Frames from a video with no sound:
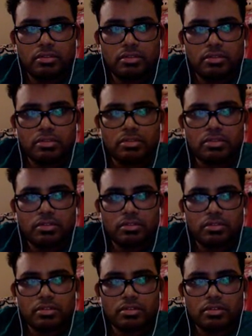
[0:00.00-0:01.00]
So this
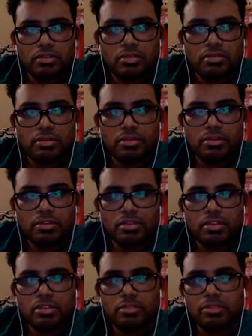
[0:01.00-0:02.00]
is our project is
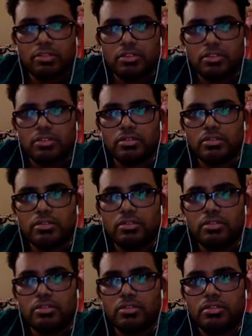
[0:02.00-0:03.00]
being
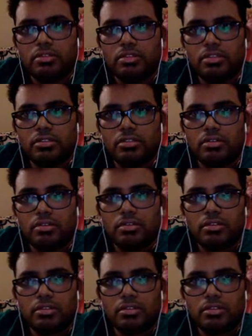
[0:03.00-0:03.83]
reinstalled.